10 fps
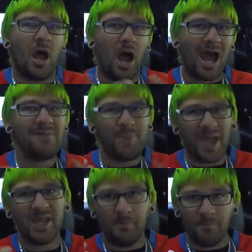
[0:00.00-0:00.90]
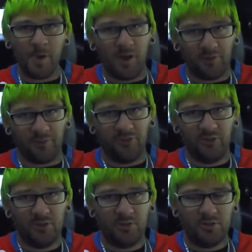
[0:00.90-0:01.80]
I pay a month
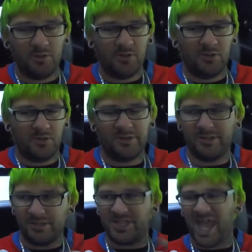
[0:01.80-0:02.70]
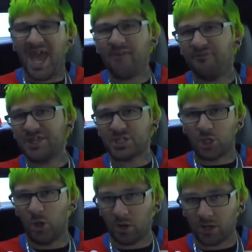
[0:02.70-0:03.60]
to have this
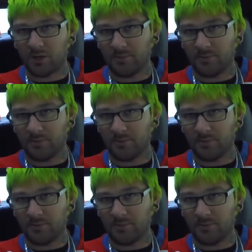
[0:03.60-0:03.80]
car.